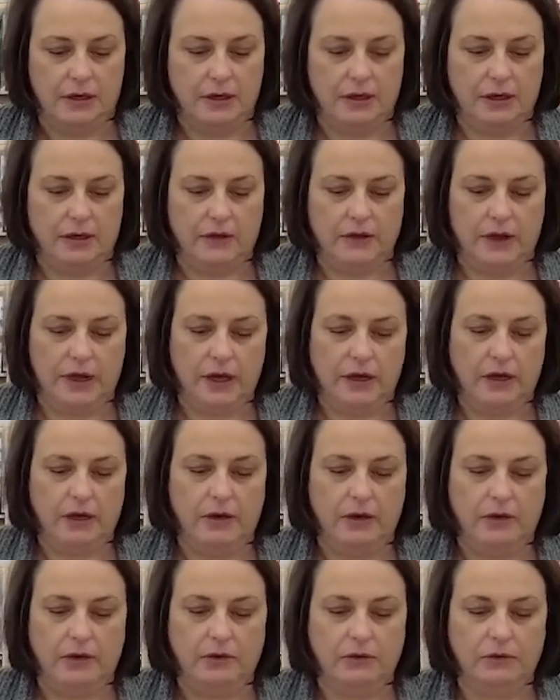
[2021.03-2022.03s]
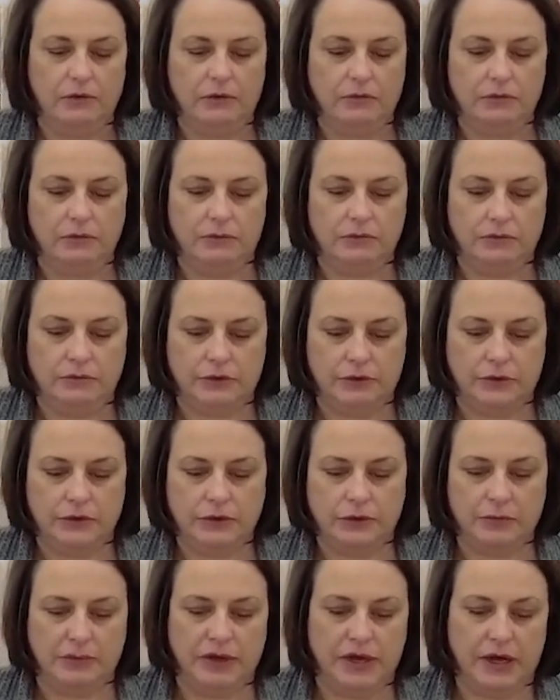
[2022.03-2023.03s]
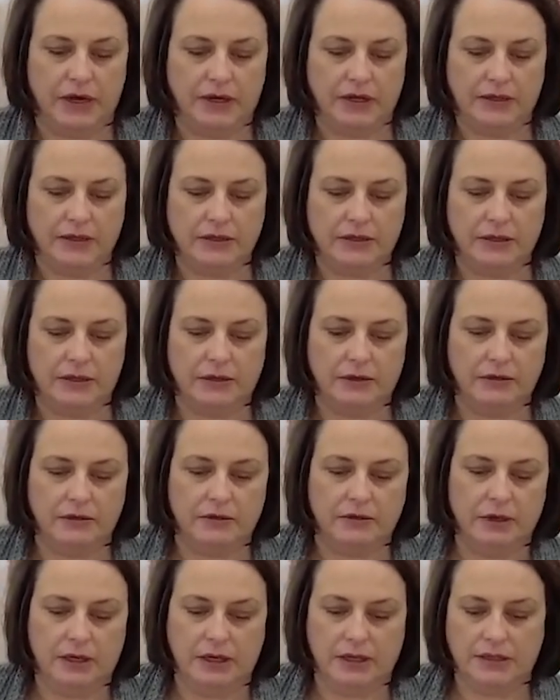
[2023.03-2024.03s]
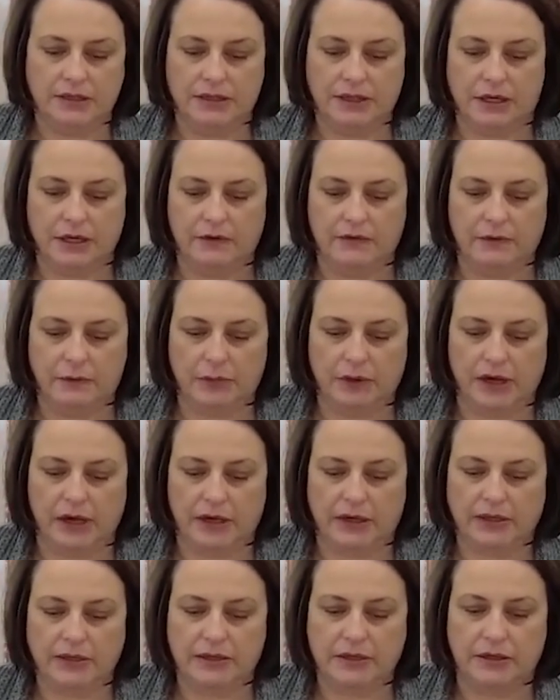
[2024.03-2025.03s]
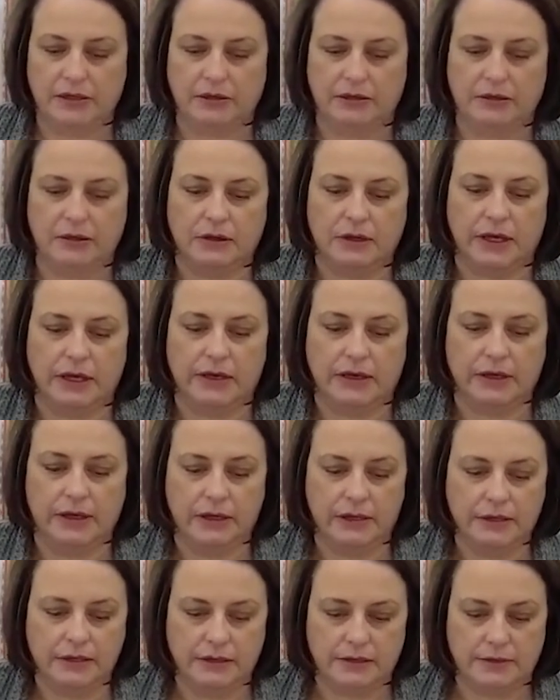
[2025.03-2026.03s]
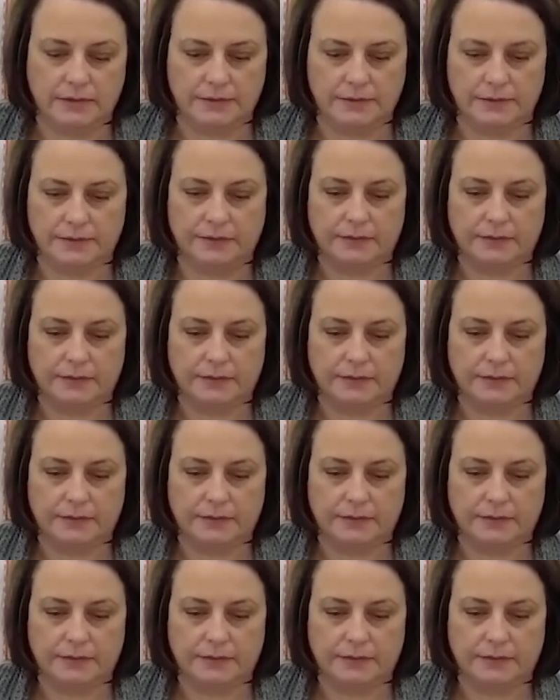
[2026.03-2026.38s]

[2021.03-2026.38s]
And they go. So the block is going to, the inside of the block is going to look like this.